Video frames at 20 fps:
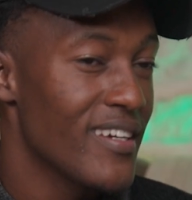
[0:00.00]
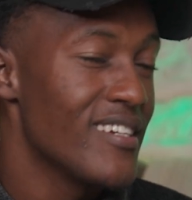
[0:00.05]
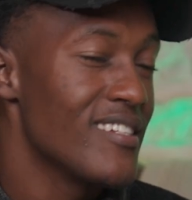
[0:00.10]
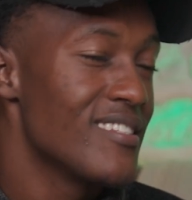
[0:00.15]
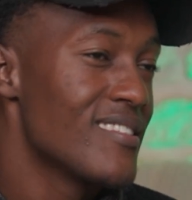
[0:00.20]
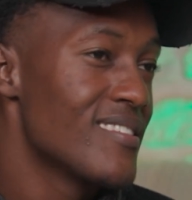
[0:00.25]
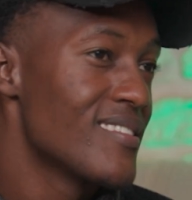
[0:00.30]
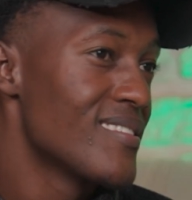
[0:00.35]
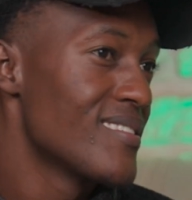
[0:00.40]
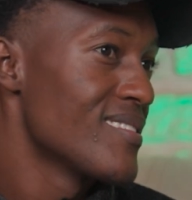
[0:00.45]

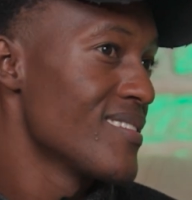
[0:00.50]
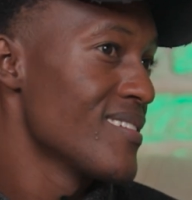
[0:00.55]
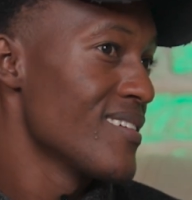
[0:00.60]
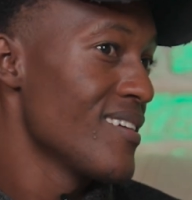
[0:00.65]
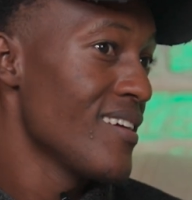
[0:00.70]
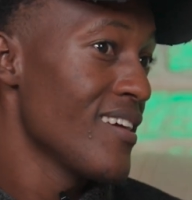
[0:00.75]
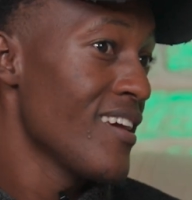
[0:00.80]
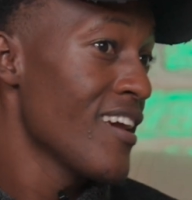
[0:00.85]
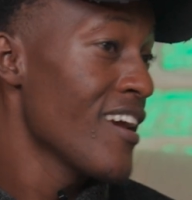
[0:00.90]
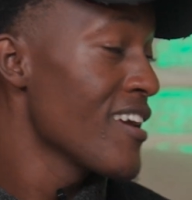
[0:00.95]
it's
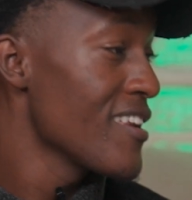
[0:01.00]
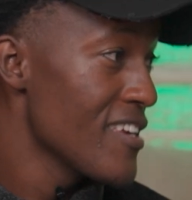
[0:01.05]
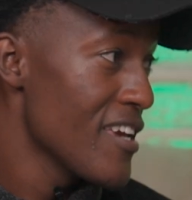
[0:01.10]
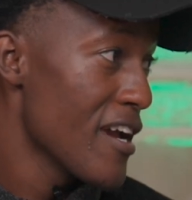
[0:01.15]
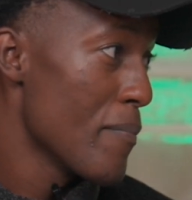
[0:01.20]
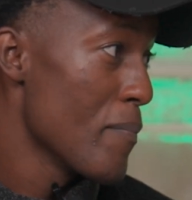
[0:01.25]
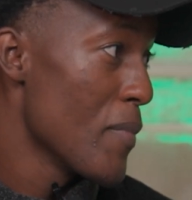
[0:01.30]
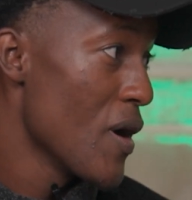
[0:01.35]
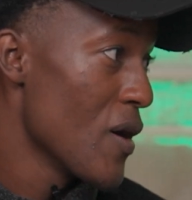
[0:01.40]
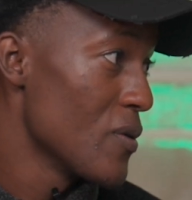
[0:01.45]
any
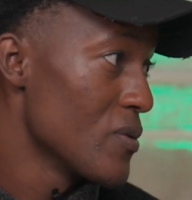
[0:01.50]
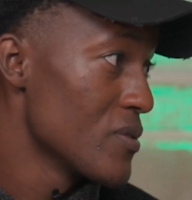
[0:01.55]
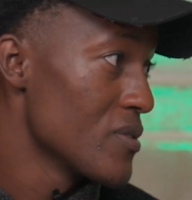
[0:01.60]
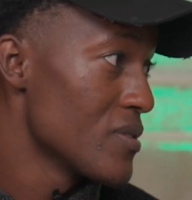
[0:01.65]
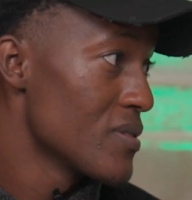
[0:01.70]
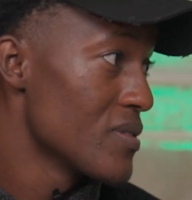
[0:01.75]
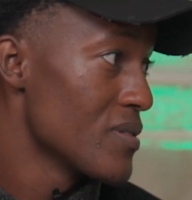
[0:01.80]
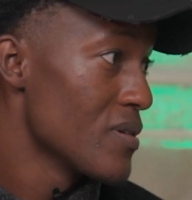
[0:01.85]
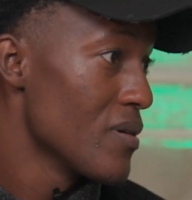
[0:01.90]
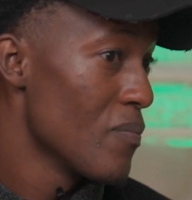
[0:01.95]
amount,
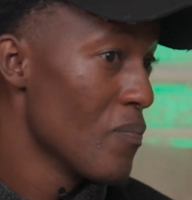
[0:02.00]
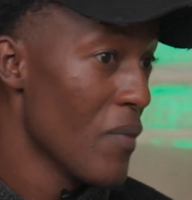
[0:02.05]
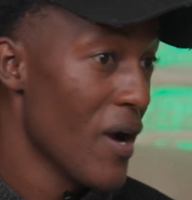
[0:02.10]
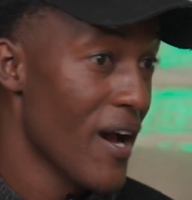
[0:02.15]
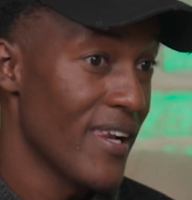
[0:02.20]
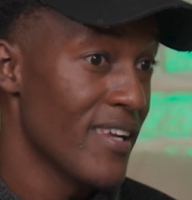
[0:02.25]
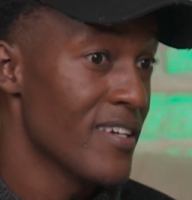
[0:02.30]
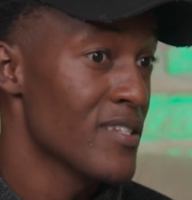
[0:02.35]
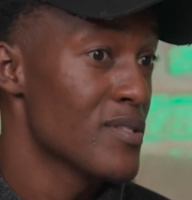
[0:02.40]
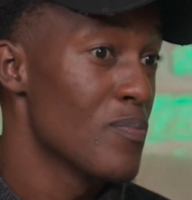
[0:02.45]

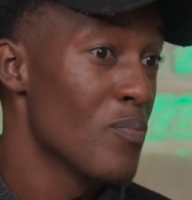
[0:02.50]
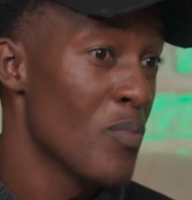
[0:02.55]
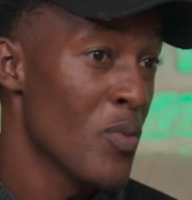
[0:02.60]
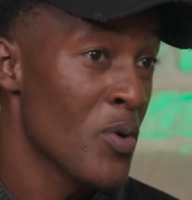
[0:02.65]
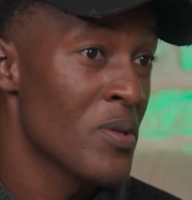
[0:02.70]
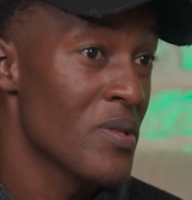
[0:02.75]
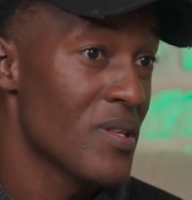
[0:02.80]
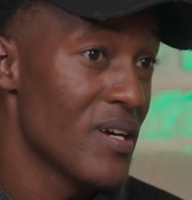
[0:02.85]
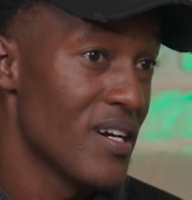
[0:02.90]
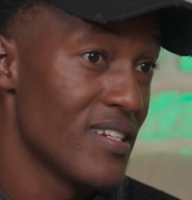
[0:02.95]
at least
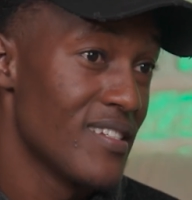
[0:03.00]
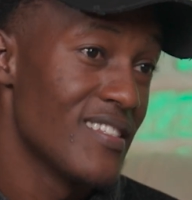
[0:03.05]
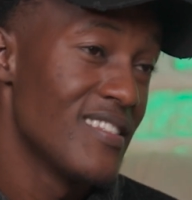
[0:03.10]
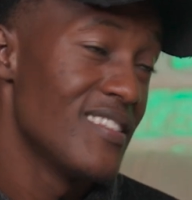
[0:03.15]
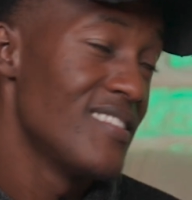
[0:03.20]
more than